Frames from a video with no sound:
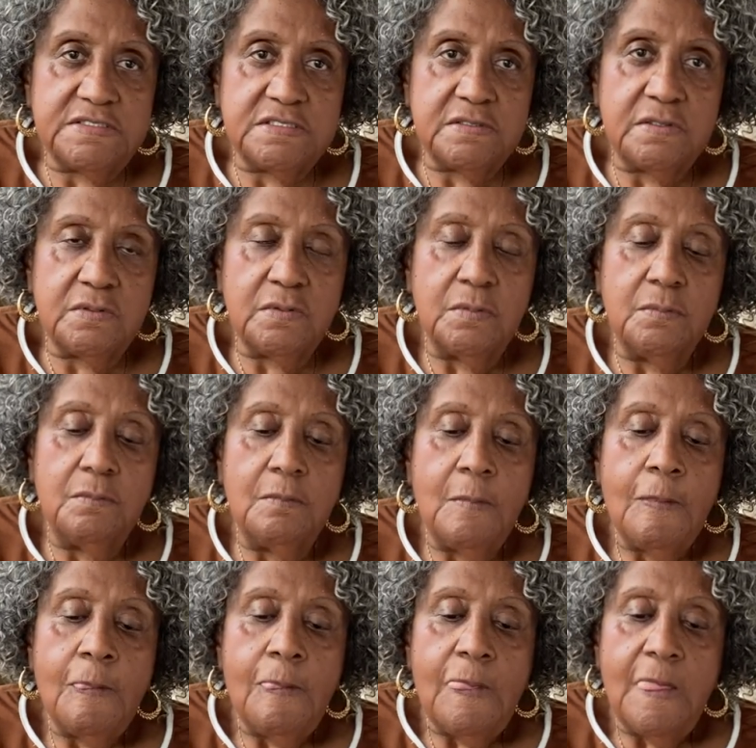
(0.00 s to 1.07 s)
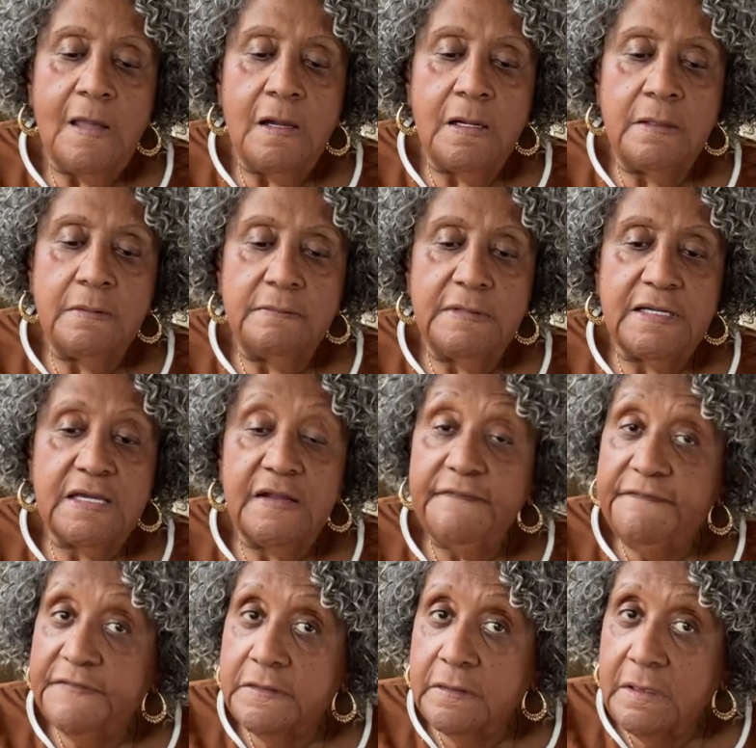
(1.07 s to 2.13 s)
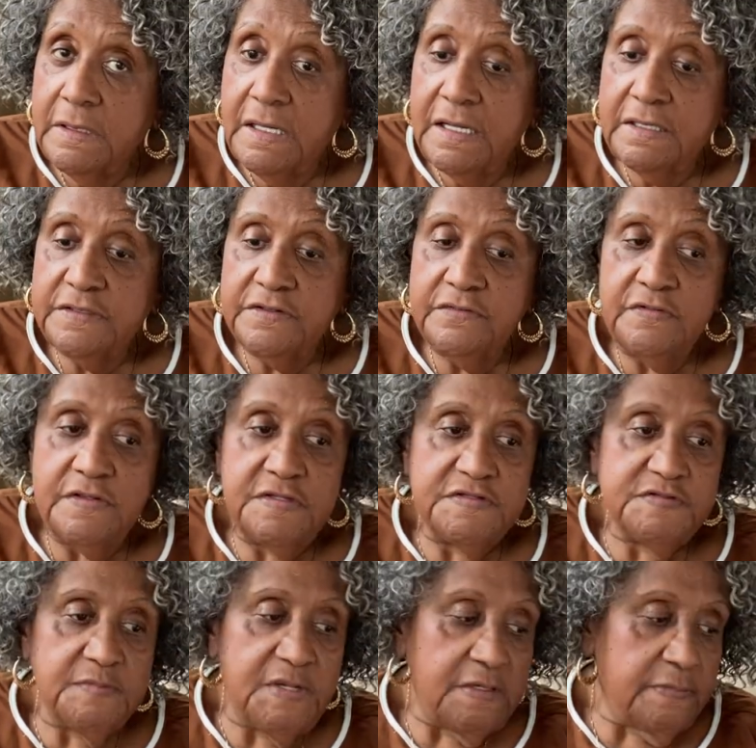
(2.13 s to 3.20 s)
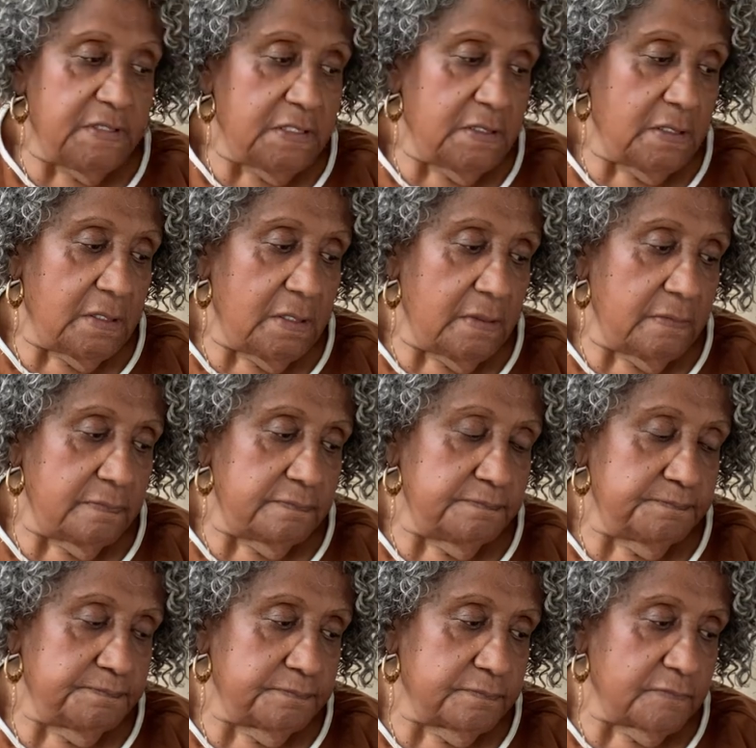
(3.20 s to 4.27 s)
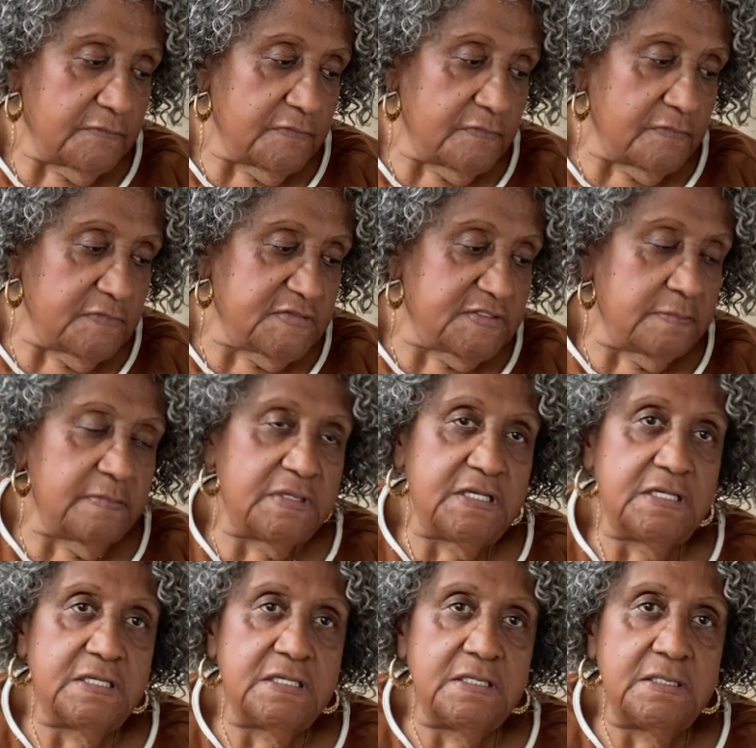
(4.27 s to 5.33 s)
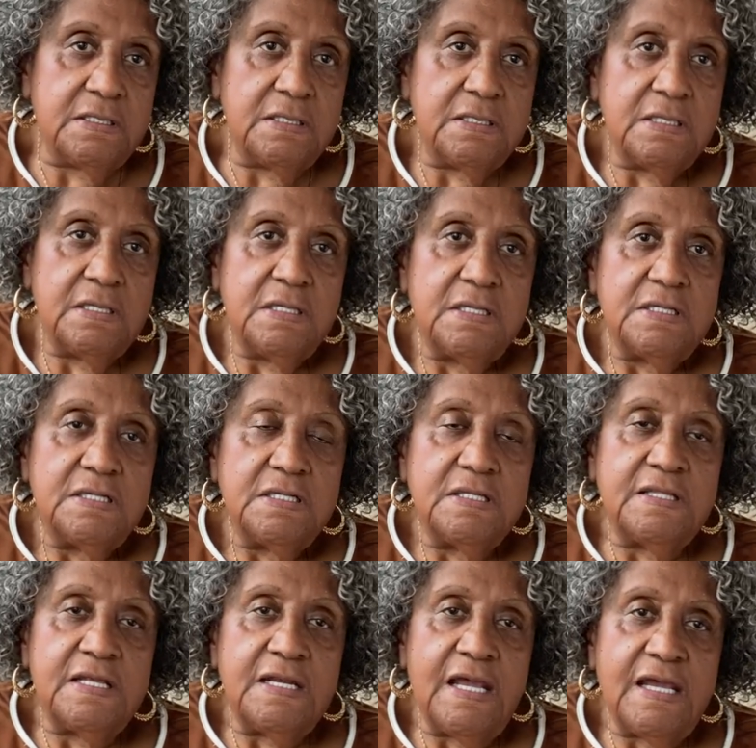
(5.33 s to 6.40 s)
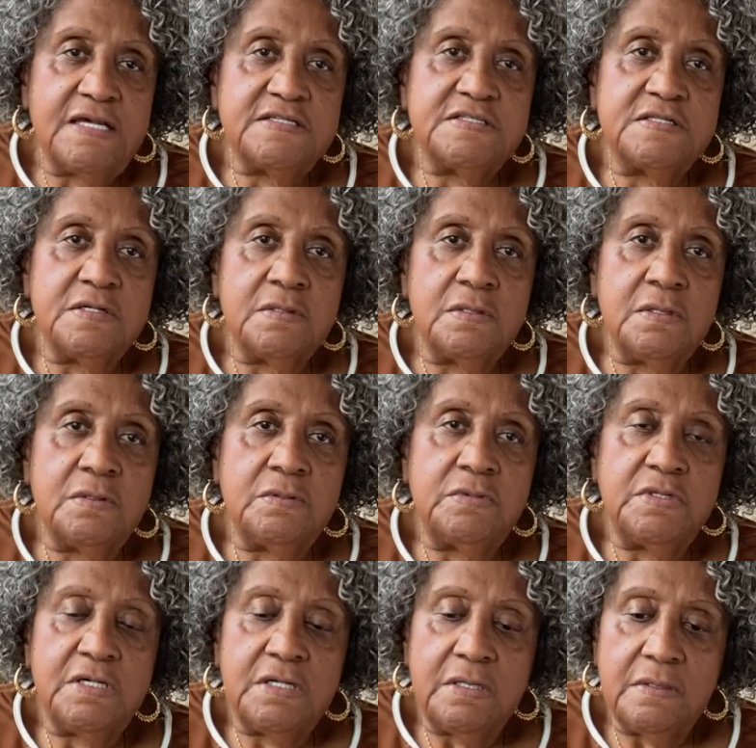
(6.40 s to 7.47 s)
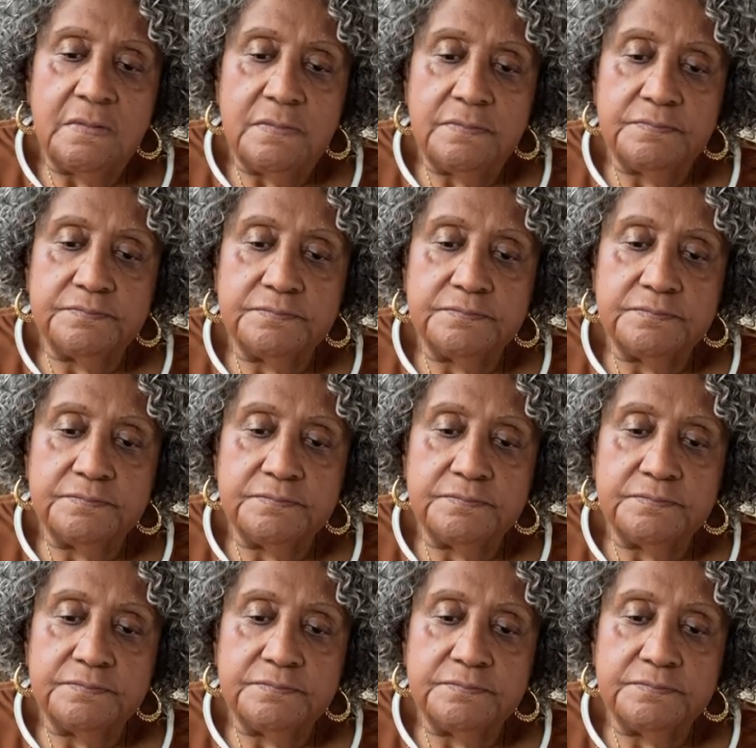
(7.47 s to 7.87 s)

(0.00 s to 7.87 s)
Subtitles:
So I got to figure out how to do this. Maybe somebody can, that has their own